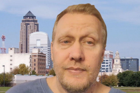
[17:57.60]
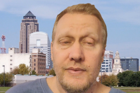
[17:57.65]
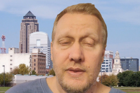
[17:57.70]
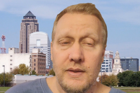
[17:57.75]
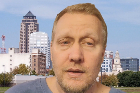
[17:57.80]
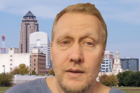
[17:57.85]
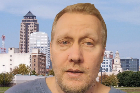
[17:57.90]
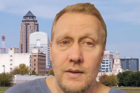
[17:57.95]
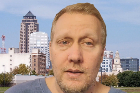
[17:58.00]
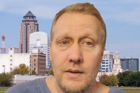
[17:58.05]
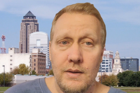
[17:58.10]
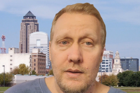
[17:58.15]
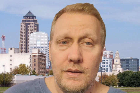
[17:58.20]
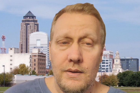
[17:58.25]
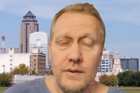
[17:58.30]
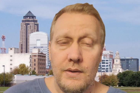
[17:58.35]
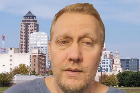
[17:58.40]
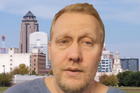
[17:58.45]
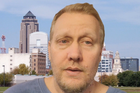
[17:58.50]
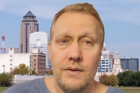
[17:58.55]

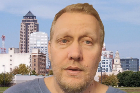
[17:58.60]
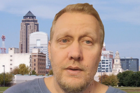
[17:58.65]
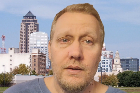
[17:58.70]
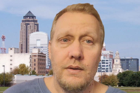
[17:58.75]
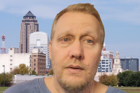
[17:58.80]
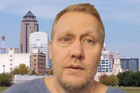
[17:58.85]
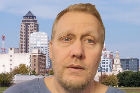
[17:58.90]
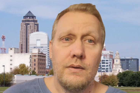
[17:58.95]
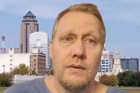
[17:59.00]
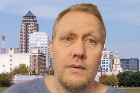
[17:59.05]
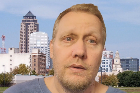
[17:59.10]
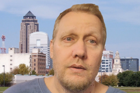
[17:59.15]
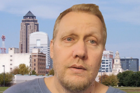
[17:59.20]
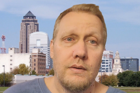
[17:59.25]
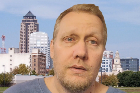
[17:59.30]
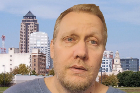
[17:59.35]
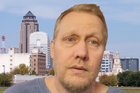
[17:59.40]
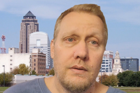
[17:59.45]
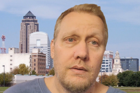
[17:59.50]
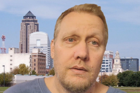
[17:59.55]

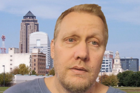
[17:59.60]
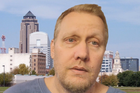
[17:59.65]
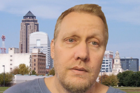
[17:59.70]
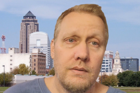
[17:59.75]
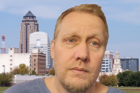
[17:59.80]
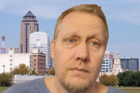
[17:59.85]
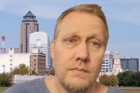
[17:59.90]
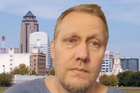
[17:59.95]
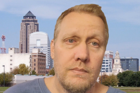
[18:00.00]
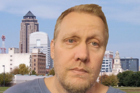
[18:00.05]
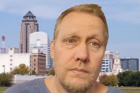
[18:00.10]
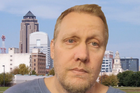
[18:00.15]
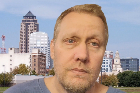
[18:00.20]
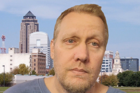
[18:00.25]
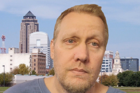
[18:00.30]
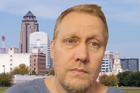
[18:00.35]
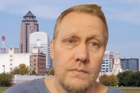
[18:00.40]
Nothing is said.